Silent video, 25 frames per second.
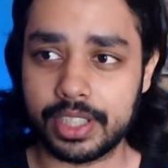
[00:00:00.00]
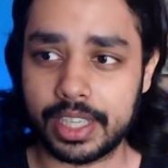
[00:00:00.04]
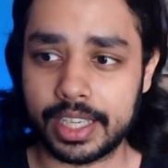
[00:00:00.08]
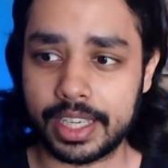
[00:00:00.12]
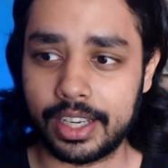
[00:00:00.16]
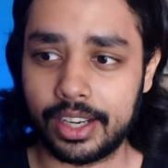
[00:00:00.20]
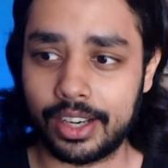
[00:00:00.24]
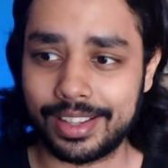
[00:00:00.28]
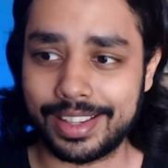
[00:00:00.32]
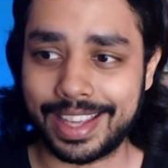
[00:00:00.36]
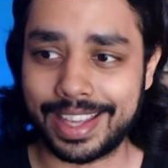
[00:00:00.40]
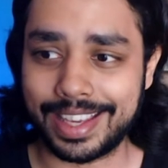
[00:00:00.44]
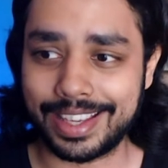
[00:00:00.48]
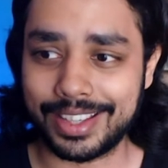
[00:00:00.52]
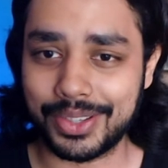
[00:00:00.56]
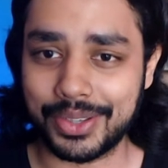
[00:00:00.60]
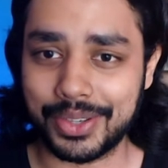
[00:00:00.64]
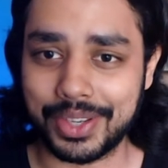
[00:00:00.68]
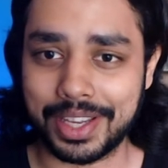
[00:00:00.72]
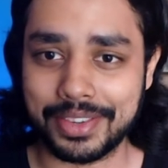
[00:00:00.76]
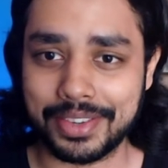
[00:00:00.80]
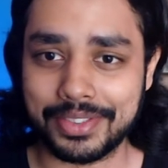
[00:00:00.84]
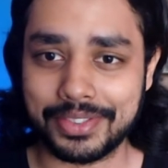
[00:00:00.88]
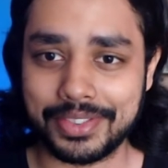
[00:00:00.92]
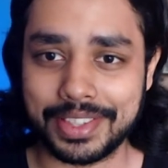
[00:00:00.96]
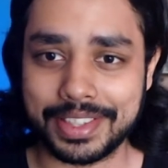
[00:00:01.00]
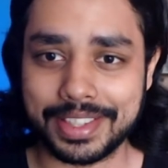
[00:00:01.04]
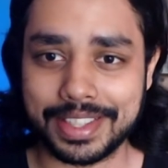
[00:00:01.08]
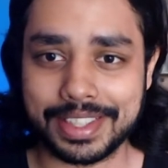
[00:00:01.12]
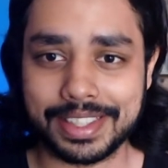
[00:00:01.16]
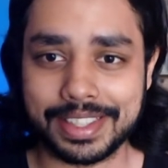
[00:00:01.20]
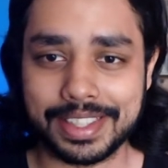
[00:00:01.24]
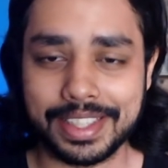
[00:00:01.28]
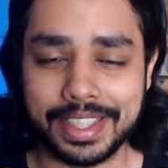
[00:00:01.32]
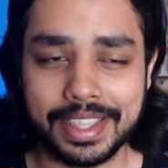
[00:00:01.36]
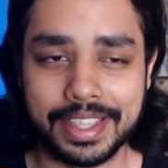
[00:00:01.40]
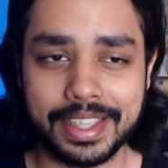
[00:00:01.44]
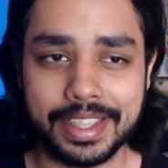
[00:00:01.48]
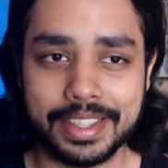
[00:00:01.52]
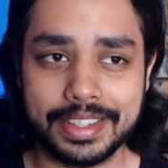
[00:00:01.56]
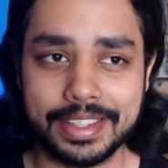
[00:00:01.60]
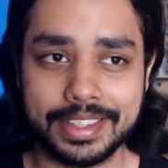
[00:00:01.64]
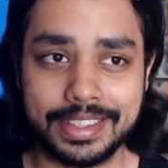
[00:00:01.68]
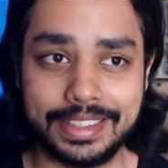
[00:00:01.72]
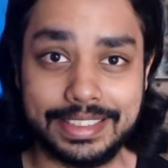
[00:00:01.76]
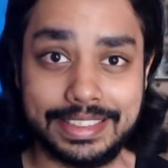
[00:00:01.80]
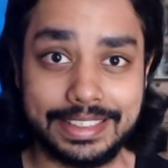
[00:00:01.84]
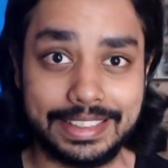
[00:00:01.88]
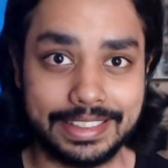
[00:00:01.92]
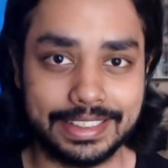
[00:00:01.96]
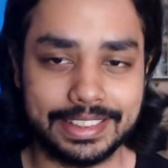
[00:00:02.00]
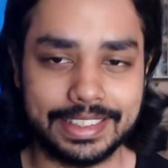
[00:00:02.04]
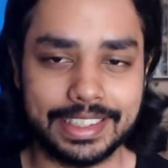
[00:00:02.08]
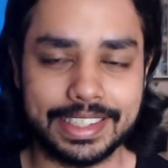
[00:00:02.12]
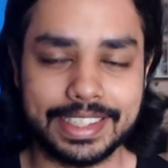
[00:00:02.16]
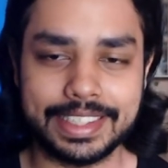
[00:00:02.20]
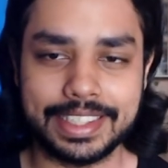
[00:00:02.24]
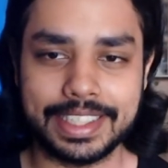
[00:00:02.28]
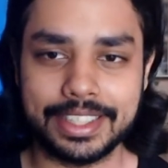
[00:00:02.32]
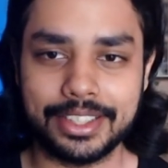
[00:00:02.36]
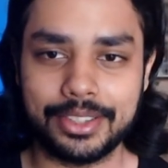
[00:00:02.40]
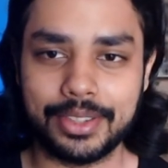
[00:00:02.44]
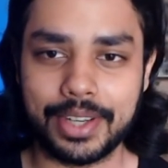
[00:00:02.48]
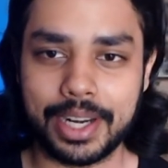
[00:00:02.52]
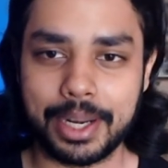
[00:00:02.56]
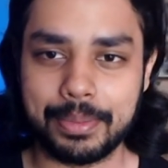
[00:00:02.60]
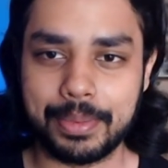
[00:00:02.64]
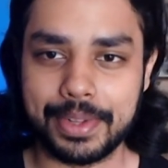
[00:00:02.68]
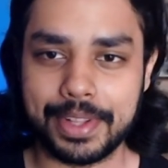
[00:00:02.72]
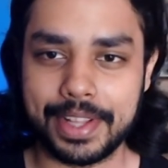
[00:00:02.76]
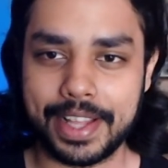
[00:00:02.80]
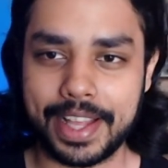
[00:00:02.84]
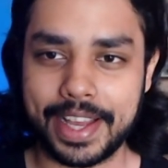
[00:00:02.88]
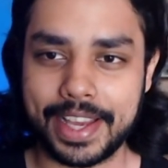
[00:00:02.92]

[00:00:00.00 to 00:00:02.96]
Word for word: I cannot thank you enough. This is this is incredible.